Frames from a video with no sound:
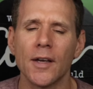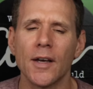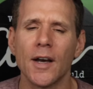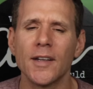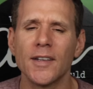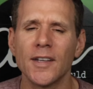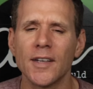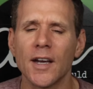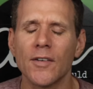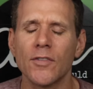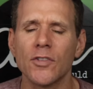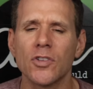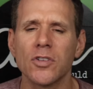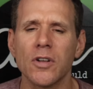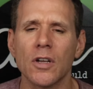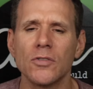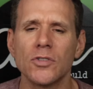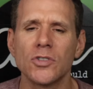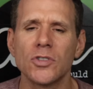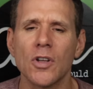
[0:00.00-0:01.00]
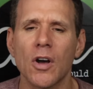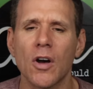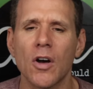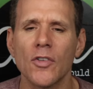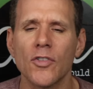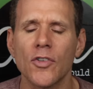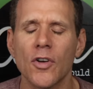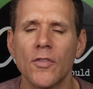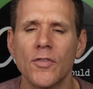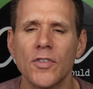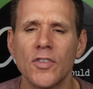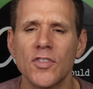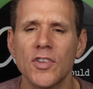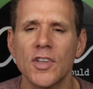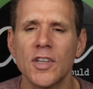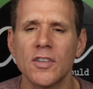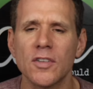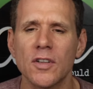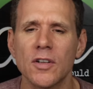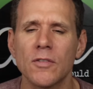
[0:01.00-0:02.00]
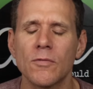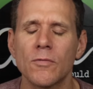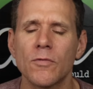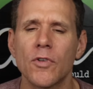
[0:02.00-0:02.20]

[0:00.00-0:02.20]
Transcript: I did have a slow start of the season